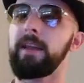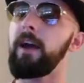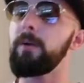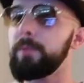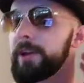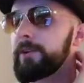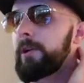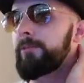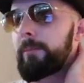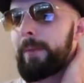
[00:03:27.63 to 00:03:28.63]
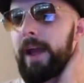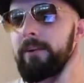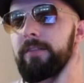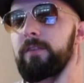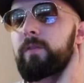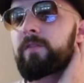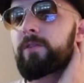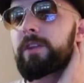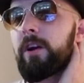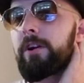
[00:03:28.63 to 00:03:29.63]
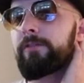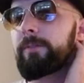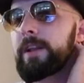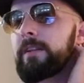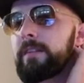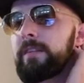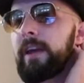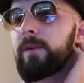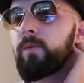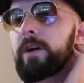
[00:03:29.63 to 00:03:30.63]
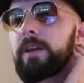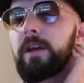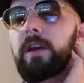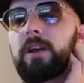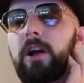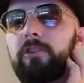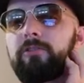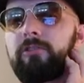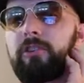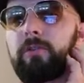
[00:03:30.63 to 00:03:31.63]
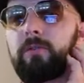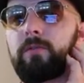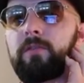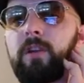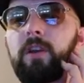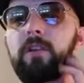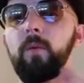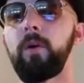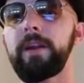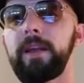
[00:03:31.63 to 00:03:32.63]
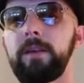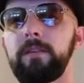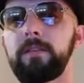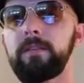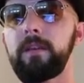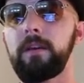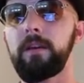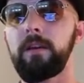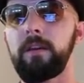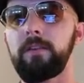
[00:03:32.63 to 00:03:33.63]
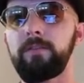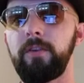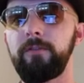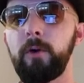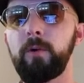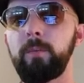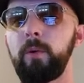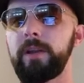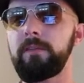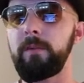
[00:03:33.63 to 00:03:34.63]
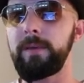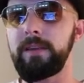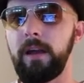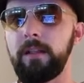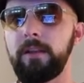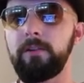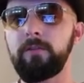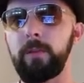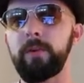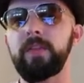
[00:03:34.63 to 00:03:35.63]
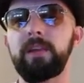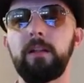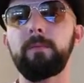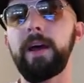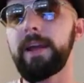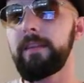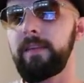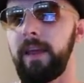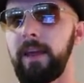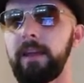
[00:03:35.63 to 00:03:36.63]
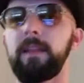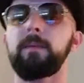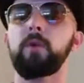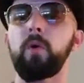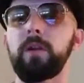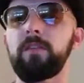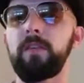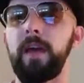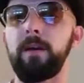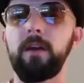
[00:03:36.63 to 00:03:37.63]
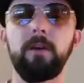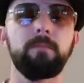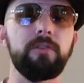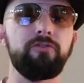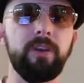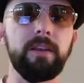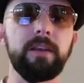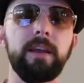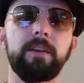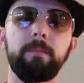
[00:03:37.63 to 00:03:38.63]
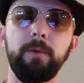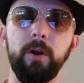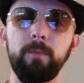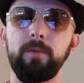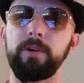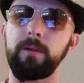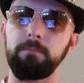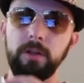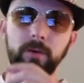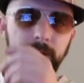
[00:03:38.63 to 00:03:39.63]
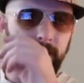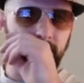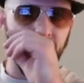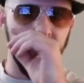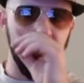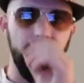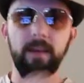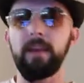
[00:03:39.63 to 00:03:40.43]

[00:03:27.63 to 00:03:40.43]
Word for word: Now I'm playing around with the background. This was really hard for me to decide what colors to use. I wanted his, his the focal point to be yellow, so I put the yellow behind his head, and I'm going into that magenta into purple, and I'm blowing it out.